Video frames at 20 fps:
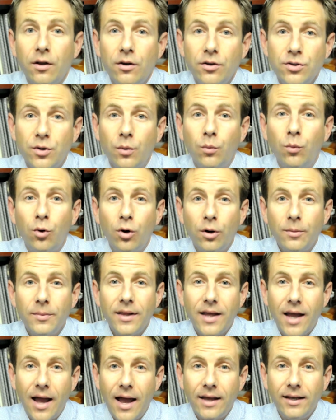to warm the
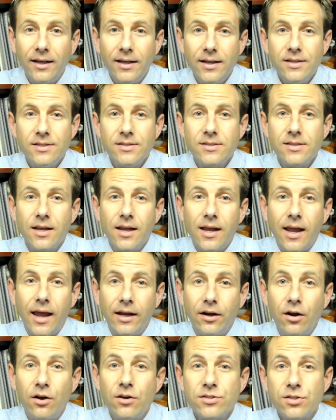eyelids
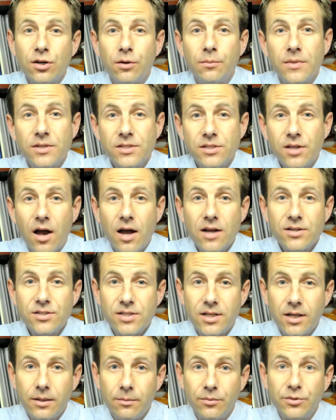and also massage
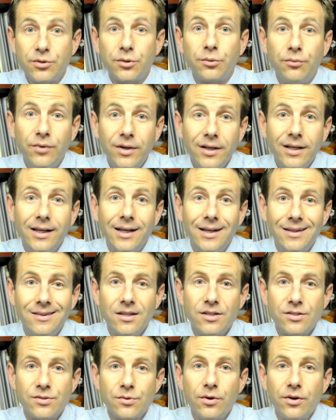them to really get
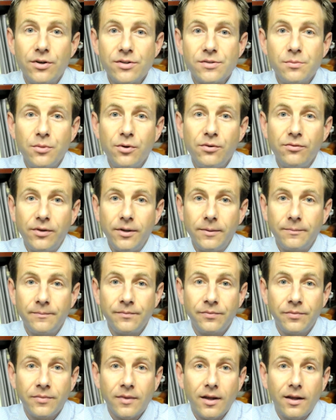these oils moving.
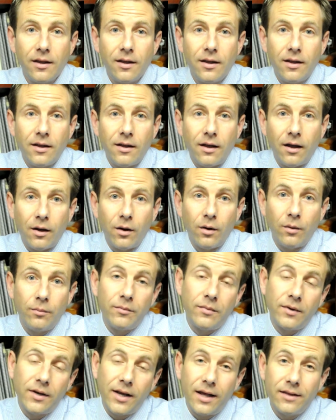Uh,
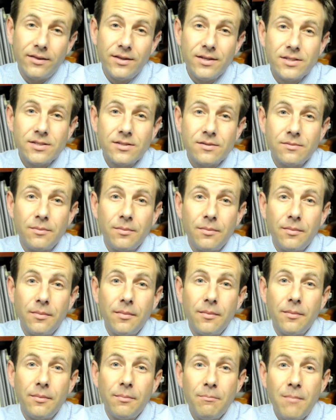now, this
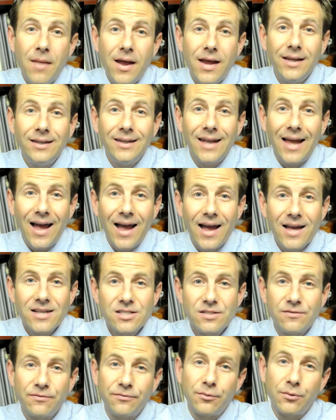may
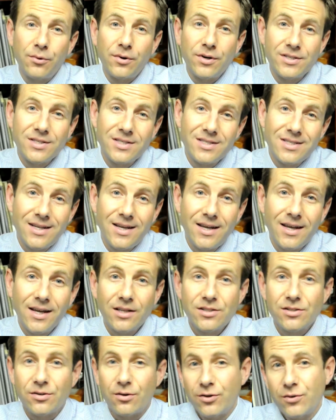last for
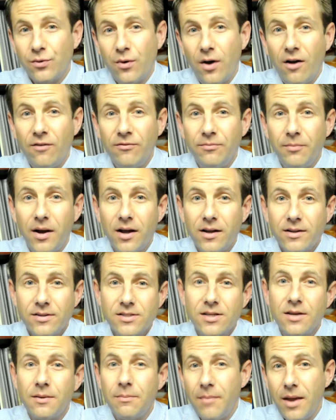six or twelve
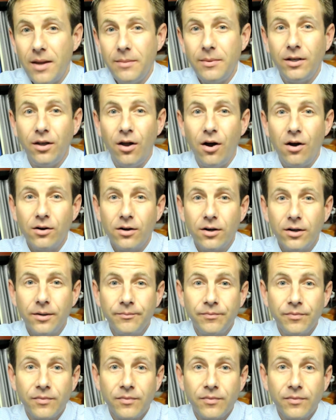months, maybe longer,